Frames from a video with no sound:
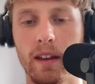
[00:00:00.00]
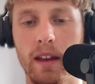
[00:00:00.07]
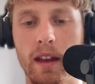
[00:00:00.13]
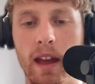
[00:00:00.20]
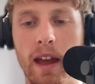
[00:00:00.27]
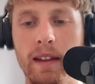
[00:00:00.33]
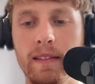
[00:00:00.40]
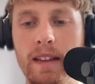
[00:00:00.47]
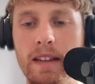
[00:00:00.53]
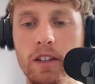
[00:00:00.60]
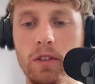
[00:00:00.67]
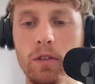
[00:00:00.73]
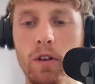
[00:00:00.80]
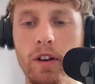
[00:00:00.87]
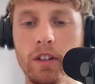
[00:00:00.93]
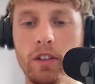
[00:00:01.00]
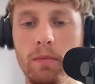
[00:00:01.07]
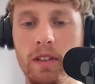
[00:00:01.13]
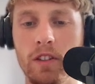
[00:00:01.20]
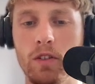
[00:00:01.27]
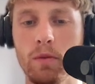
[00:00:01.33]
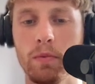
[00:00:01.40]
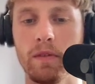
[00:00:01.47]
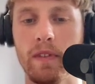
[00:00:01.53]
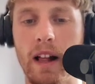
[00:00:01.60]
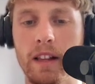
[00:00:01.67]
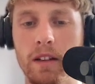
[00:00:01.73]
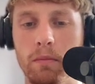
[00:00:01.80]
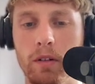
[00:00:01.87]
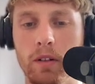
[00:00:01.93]
And these are going to be super
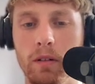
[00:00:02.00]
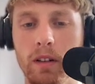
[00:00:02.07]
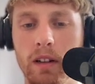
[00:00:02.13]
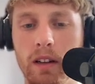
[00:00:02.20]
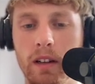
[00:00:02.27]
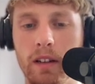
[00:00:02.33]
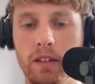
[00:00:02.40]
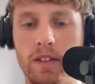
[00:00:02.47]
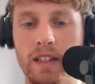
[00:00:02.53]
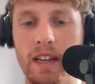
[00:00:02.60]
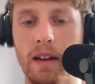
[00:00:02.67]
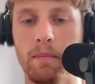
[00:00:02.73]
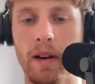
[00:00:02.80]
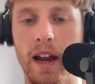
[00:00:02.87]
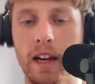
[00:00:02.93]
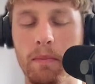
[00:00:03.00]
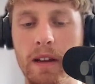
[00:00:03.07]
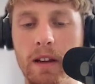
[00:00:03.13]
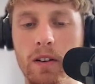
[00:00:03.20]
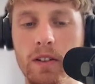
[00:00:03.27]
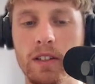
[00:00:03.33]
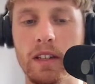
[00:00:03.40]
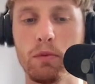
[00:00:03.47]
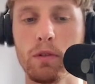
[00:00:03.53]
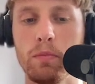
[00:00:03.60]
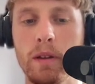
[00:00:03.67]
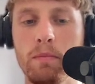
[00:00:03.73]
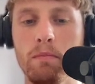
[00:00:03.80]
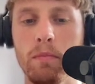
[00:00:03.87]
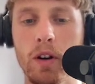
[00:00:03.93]
valuable to send back because there will
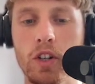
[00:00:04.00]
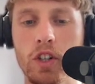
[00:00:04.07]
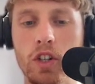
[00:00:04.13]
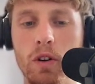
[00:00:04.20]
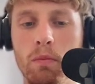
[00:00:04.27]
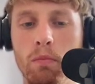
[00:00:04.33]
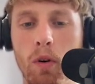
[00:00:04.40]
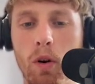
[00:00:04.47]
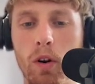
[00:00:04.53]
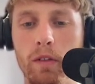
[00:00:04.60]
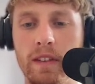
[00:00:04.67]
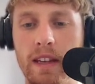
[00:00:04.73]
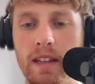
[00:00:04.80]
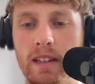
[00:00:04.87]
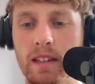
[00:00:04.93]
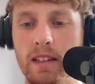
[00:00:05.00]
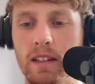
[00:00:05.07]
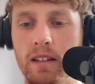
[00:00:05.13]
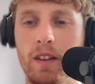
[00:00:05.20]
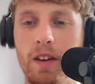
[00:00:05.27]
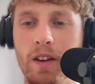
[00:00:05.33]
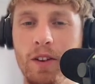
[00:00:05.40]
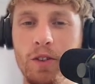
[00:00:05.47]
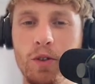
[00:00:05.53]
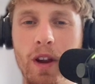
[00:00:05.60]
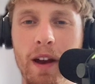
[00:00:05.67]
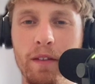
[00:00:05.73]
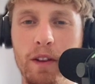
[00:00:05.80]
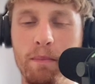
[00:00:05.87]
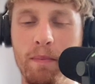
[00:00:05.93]
be much more of these. To
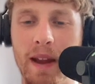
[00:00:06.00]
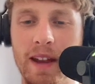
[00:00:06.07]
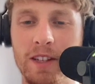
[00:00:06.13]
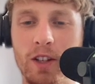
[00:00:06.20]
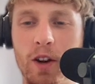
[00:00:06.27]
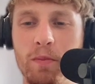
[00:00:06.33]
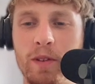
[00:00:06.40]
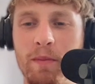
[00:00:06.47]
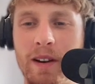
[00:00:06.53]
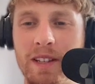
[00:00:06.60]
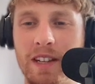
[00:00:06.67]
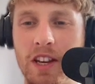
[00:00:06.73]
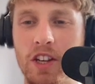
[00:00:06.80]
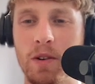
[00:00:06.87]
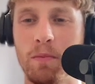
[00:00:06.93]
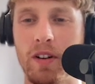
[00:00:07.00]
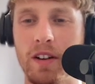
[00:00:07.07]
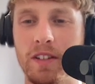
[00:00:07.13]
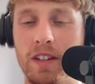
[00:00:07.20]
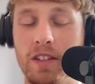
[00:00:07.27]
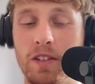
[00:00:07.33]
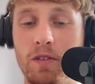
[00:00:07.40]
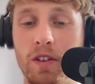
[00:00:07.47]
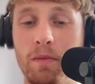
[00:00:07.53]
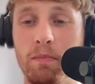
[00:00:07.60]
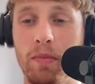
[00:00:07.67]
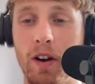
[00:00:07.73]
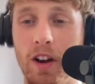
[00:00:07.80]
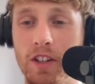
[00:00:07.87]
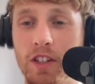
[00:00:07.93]
have the best optimization process you can
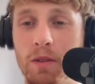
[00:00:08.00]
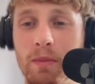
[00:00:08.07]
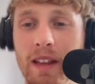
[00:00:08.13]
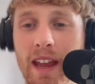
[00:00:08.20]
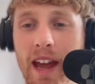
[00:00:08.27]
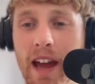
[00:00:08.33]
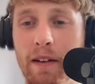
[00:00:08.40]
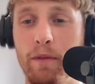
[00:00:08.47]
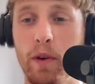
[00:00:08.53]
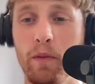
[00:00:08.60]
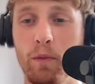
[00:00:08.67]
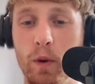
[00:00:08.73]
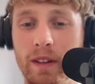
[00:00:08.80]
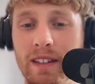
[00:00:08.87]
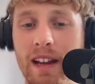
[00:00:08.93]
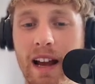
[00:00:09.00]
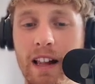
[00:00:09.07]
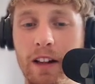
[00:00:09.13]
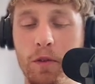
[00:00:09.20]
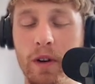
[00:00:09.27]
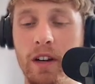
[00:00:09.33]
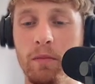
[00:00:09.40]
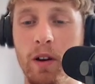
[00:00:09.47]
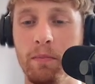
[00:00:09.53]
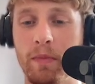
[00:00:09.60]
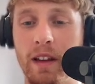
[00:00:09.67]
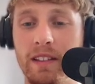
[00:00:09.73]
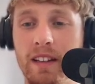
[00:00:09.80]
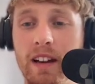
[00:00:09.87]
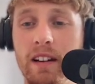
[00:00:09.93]
possibly have with the algorithm on
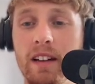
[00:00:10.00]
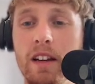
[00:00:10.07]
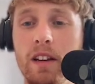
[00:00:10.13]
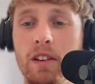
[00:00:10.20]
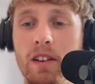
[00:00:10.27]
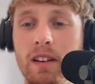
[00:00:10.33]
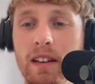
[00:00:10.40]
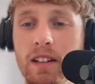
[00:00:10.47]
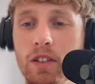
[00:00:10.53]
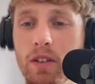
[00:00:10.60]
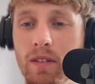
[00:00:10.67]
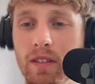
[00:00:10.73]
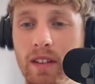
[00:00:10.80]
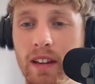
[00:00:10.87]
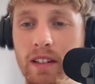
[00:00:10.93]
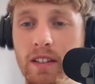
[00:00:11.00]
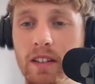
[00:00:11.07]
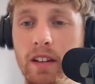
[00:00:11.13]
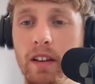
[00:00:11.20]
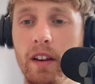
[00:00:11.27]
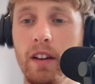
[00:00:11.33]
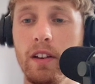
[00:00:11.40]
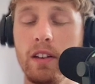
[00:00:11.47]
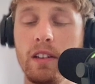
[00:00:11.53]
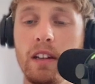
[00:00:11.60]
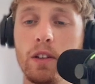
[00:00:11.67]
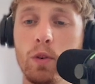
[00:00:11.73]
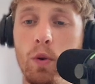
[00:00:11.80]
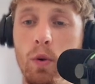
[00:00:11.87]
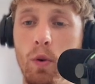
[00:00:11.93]
Meta, you need two things. You
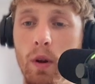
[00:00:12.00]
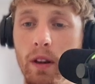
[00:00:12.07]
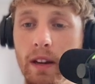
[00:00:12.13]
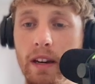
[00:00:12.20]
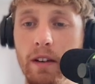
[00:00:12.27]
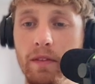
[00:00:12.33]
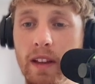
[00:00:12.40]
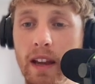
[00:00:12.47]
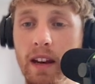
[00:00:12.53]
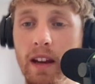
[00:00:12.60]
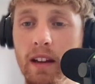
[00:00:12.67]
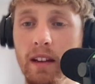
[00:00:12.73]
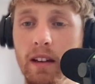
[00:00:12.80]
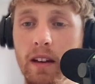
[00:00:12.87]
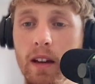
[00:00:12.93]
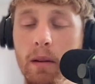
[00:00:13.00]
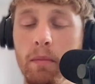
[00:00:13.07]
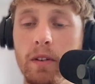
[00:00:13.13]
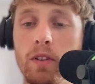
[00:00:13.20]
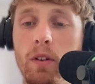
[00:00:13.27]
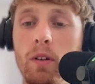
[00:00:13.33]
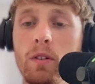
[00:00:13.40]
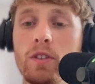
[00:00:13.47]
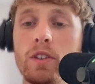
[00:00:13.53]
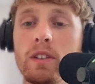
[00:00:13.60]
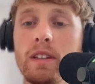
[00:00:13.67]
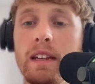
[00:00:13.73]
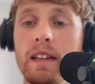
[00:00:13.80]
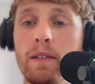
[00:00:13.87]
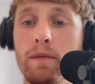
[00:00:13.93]
need quality of data, but you also
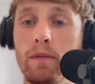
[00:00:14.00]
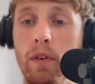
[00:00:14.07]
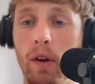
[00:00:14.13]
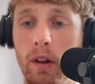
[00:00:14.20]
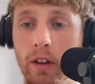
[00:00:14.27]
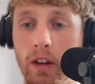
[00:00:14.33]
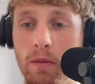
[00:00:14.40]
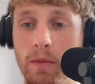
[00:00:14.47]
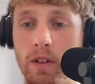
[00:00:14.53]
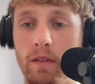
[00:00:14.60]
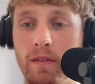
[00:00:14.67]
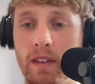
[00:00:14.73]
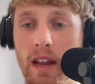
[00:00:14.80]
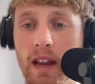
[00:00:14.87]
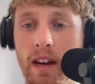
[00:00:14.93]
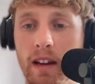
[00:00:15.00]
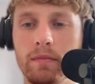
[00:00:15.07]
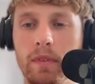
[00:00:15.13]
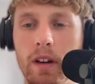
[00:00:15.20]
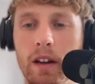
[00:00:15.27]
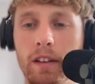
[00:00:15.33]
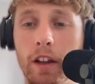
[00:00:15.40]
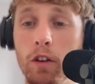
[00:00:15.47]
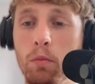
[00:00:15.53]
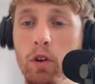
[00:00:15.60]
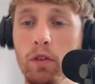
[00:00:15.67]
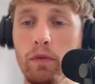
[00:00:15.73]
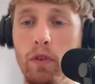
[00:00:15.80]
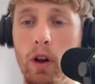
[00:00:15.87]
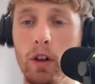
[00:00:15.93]
need volumes of data. Now, the
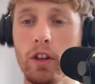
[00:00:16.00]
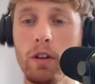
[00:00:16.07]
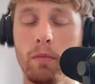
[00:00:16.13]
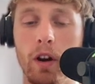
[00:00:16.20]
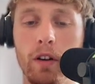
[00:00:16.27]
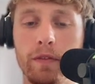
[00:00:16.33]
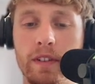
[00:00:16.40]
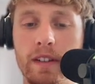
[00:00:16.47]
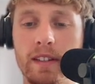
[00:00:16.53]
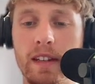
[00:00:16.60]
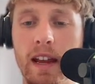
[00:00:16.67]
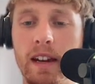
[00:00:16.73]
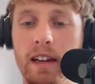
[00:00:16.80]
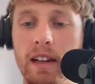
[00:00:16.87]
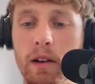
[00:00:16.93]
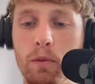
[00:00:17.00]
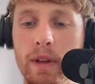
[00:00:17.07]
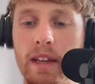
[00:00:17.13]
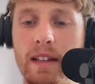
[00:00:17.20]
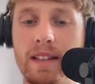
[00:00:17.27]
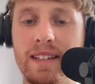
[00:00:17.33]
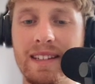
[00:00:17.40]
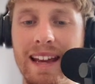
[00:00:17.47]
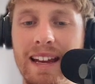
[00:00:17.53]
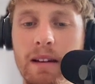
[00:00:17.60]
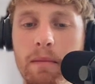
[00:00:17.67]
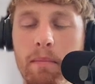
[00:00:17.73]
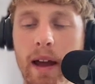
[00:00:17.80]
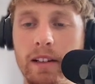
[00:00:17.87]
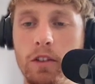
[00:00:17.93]
more volume of this data that we can
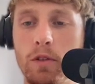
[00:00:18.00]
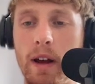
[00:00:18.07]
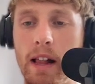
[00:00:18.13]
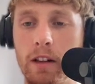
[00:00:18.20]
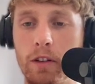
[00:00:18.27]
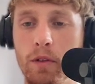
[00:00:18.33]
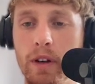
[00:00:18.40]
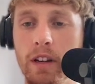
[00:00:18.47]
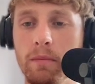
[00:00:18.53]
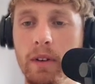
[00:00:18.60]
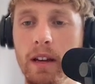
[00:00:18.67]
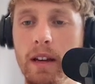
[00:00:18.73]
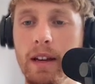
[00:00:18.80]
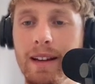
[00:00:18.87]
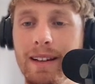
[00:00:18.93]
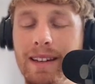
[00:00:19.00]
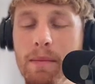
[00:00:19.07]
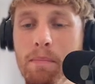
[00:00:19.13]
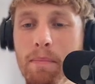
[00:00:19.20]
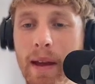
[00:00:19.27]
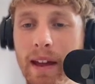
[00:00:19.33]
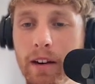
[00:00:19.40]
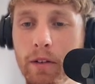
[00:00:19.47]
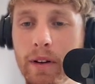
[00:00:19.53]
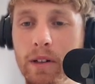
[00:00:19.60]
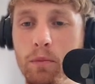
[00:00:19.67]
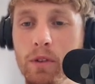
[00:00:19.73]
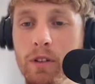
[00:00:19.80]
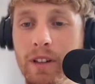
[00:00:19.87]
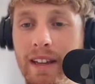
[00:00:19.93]
send back to the algorithm, the better
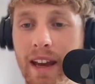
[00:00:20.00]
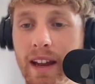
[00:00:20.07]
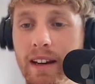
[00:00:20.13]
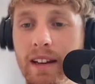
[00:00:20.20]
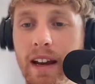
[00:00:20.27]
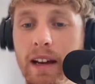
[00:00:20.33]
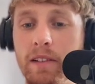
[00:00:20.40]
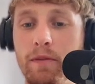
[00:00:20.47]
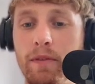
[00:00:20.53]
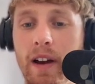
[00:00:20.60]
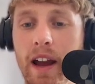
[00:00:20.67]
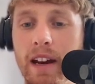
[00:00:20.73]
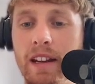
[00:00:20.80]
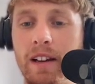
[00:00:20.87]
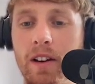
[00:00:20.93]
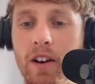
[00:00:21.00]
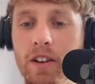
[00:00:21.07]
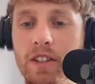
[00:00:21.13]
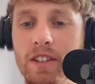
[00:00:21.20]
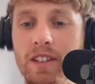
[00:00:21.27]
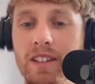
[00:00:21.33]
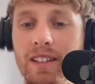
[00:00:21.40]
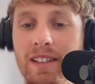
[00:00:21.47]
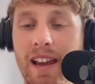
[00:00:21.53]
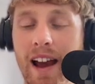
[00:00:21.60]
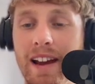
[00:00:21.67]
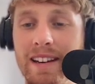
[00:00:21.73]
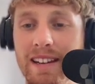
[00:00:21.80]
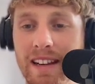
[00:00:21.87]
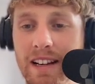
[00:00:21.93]
it will get at finding us the
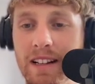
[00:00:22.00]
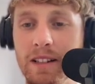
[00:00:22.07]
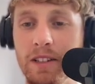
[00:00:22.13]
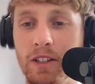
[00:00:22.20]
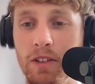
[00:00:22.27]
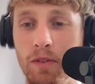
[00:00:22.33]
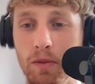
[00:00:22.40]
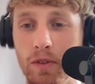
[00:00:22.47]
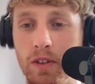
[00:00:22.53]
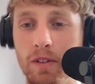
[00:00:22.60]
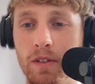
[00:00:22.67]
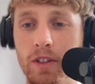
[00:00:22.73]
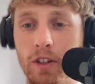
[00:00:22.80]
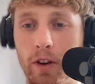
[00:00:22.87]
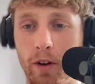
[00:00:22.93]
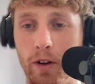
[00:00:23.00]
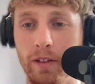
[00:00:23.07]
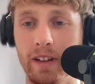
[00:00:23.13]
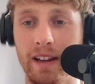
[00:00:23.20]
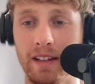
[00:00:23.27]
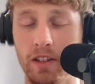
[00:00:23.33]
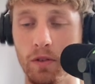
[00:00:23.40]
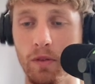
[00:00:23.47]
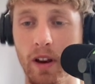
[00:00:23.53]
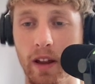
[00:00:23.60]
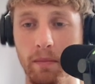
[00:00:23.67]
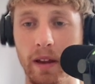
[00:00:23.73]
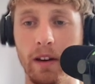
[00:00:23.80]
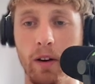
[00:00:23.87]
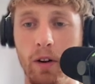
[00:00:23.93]
ideal users on
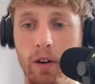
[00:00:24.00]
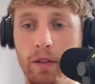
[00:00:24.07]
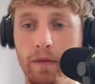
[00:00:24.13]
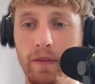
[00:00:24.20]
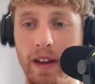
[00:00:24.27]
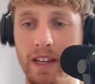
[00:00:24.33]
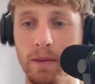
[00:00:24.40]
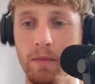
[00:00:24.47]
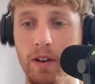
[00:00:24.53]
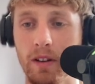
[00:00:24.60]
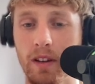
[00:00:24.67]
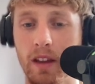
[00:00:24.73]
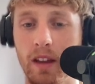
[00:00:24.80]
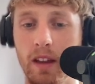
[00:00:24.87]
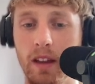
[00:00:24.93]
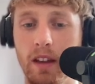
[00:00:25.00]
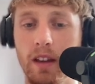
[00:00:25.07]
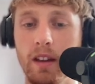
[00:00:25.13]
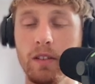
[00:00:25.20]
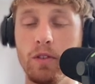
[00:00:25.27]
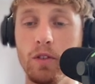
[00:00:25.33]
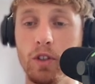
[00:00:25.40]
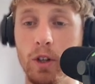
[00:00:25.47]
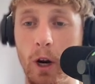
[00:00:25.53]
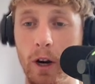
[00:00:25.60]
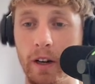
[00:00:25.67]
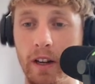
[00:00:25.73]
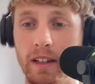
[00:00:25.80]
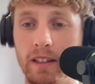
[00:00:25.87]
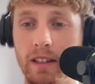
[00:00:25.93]
Instagram and on Facebook to
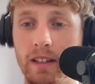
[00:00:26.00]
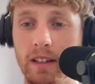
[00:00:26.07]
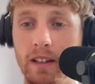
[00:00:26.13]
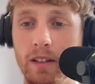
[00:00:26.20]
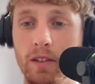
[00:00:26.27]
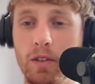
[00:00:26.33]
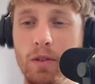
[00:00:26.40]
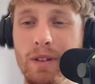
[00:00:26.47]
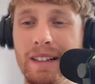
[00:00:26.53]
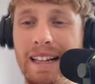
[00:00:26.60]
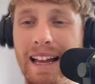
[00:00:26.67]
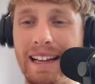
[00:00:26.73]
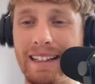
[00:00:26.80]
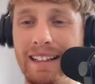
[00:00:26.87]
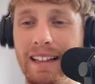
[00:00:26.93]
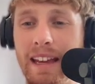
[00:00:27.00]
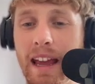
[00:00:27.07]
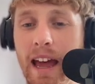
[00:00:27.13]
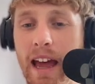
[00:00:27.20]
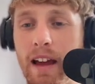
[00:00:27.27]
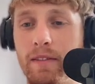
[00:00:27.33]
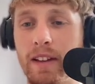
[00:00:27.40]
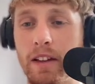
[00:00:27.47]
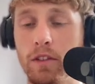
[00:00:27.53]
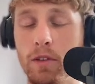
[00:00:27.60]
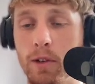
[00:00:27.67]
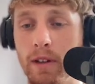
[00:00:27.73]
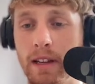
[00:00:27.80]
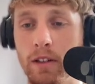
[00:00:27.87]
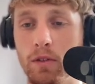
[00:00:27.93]
target, to likely have that
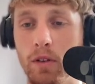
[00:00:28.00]
turn into a